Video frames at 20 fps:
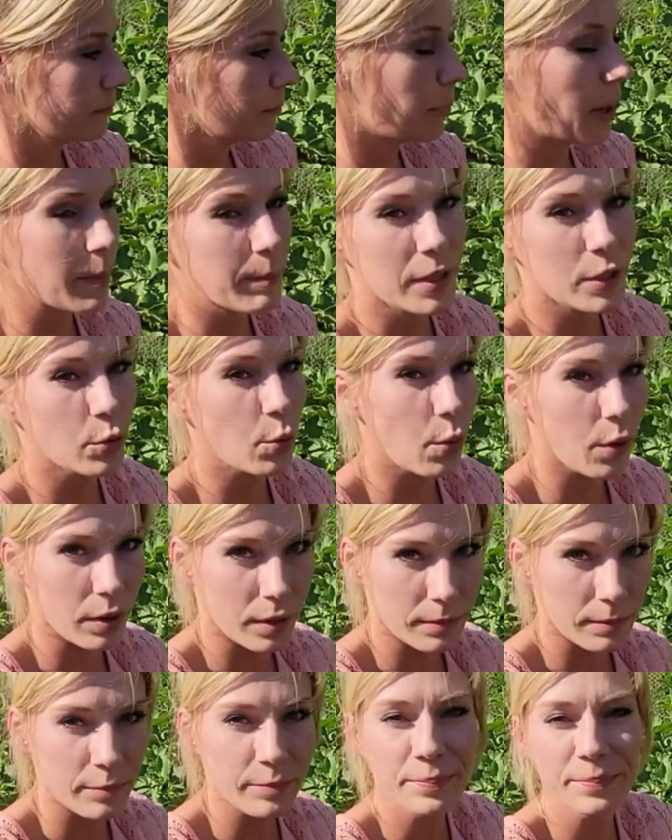
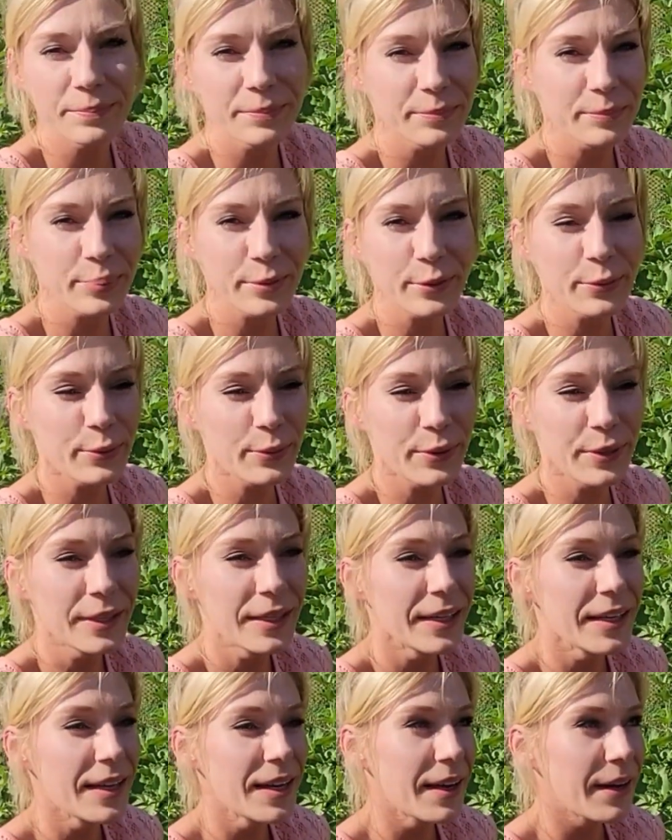pomidor, blue
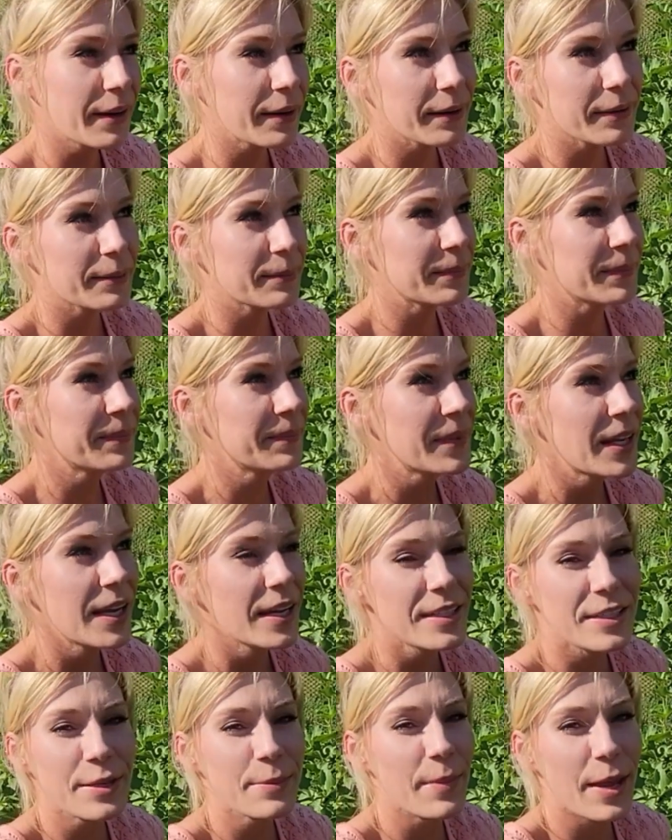
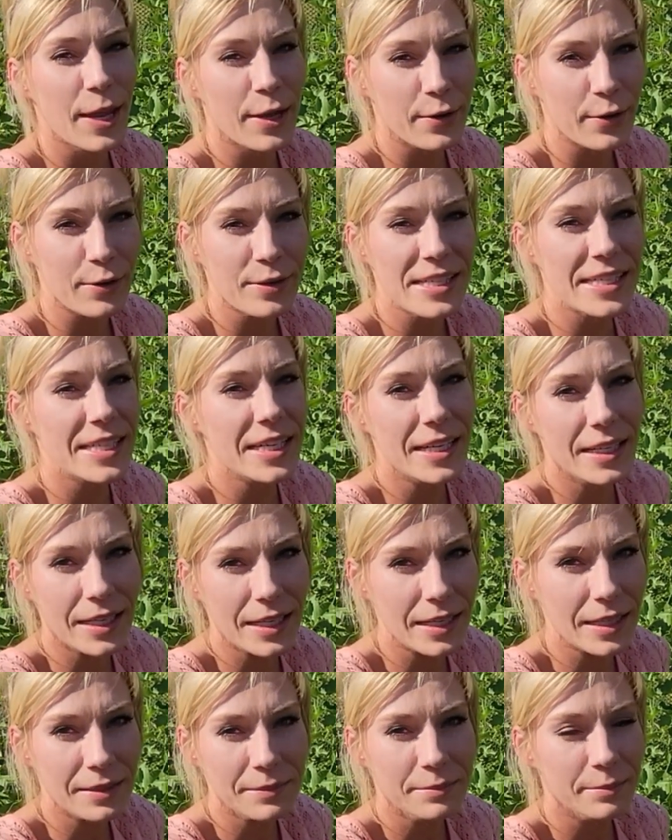tomato,
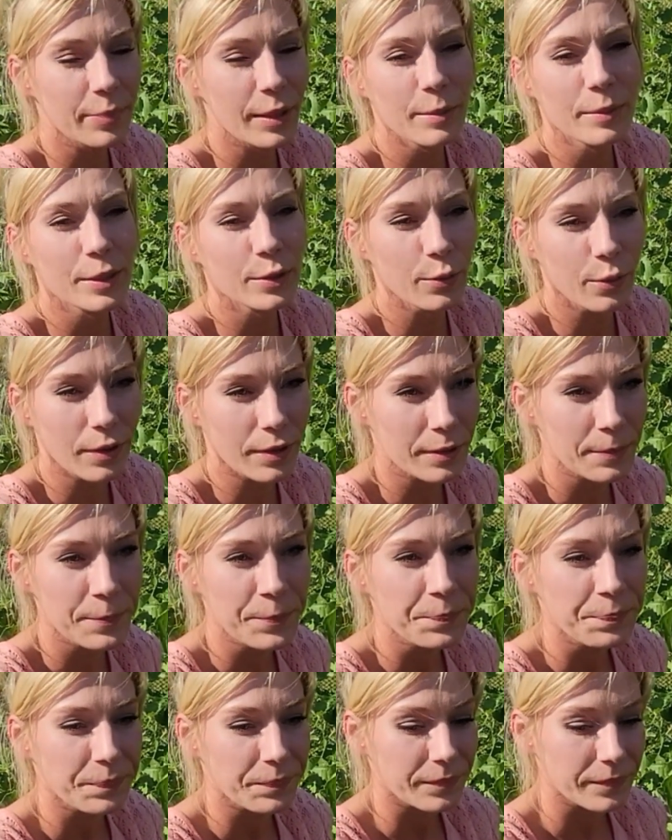sini pomidor,
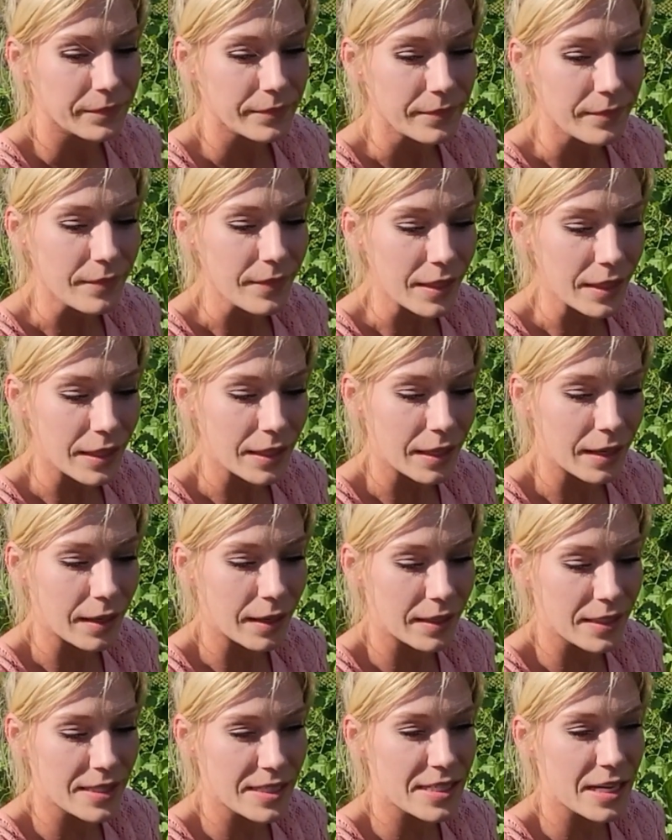
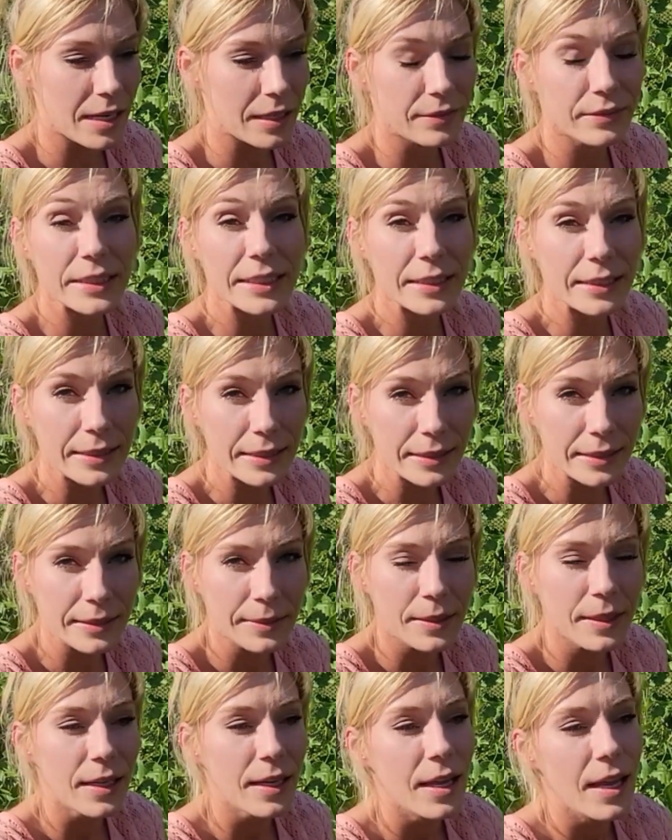instead of y.
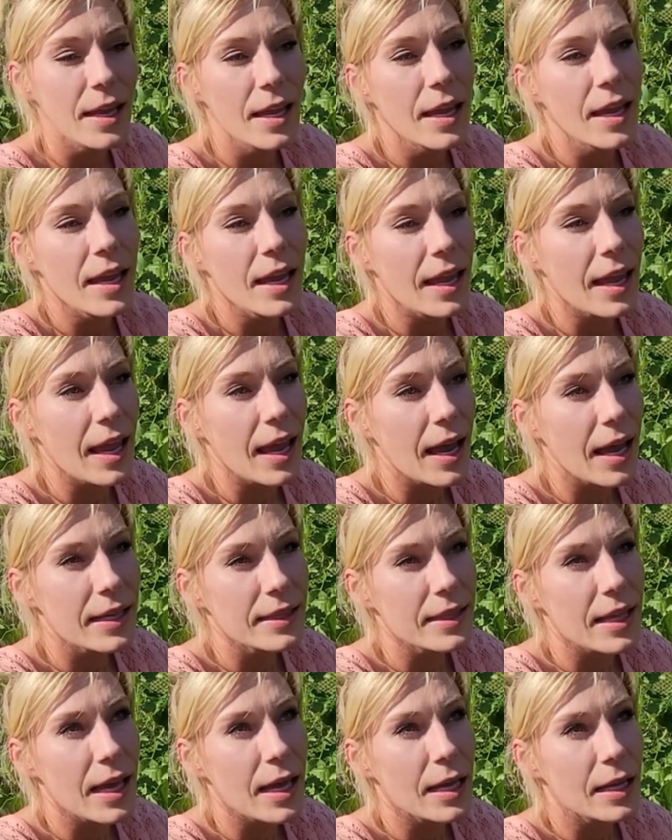
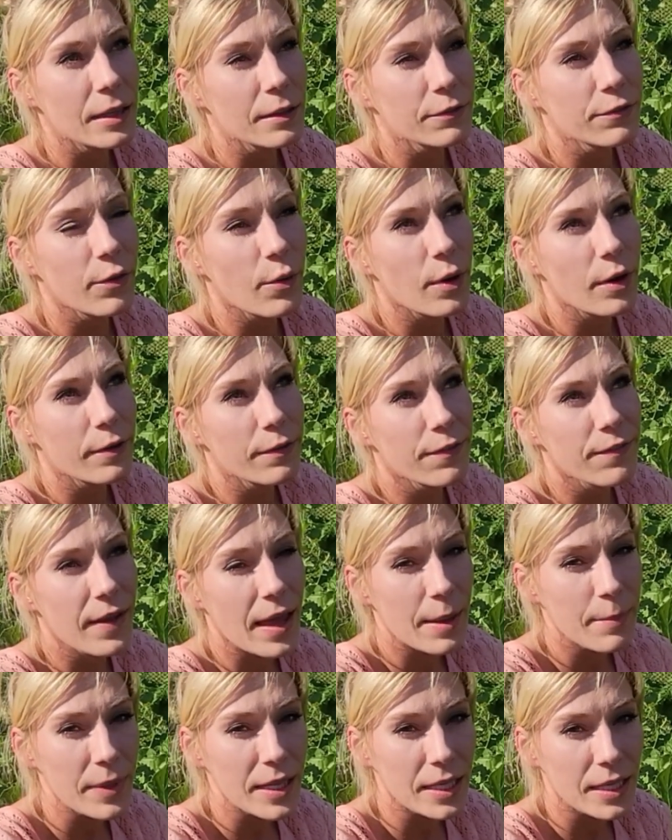And then for
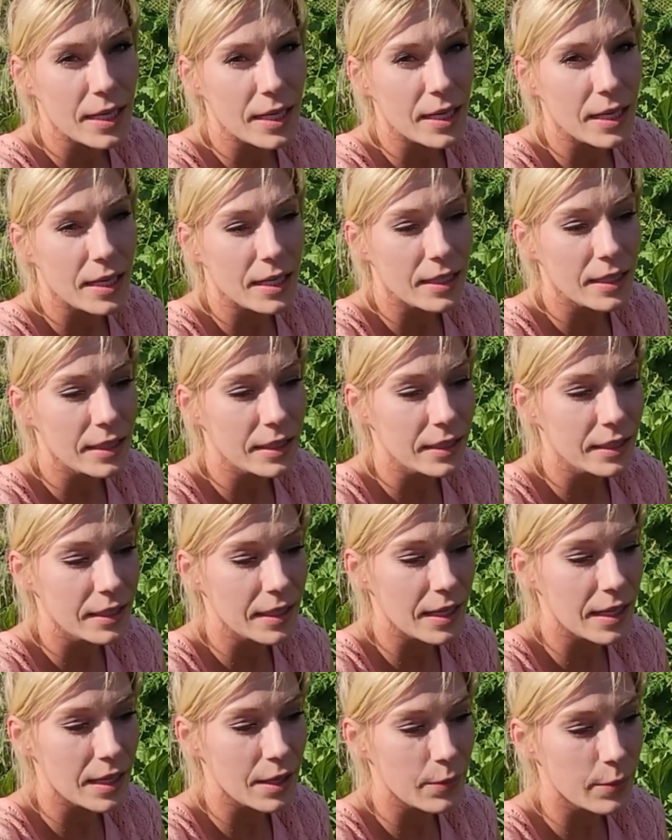feminine,
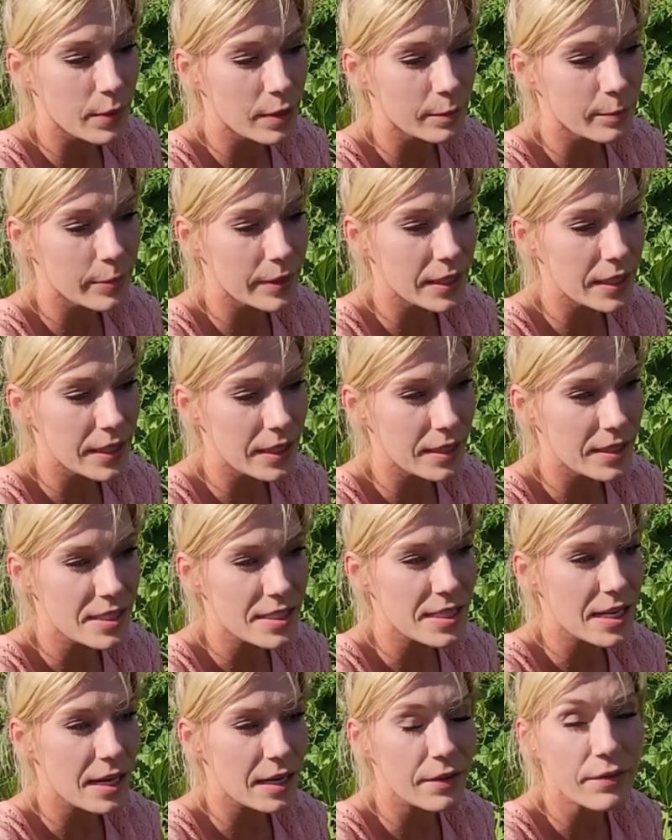it will be,
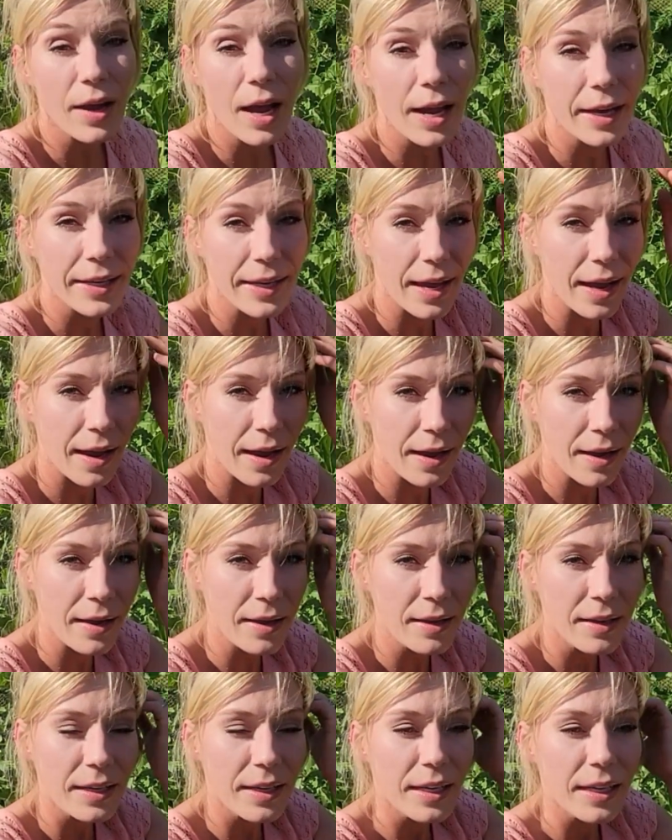instead of aya,
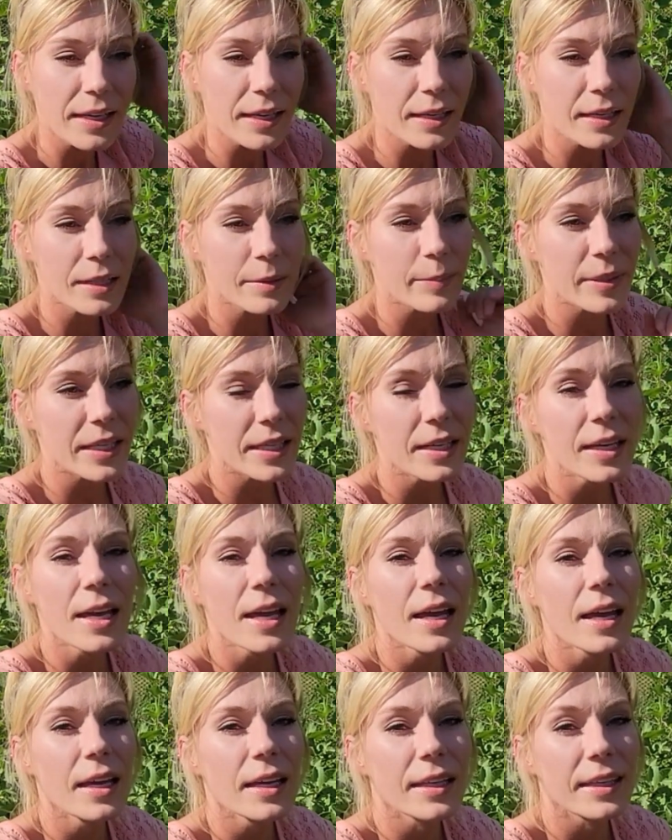it'll be
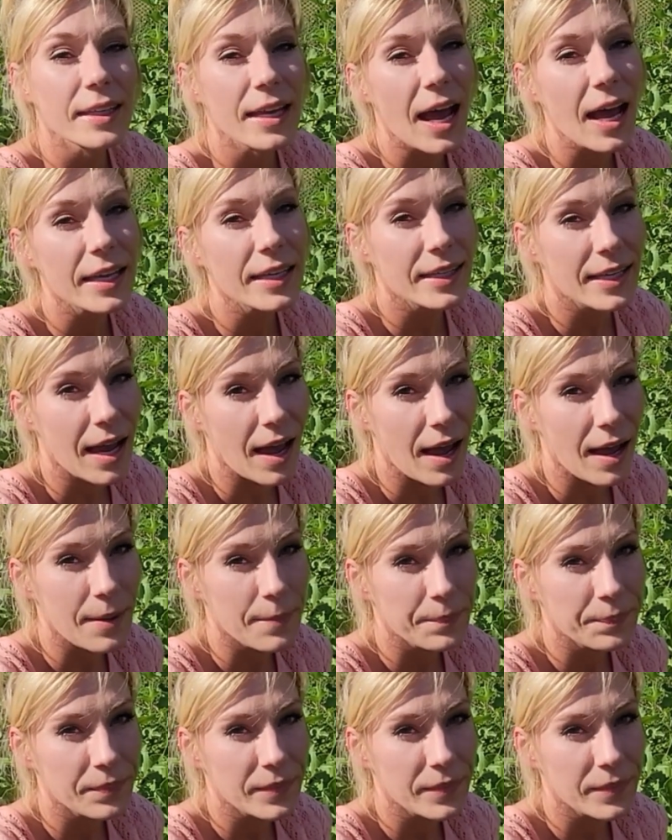yaya,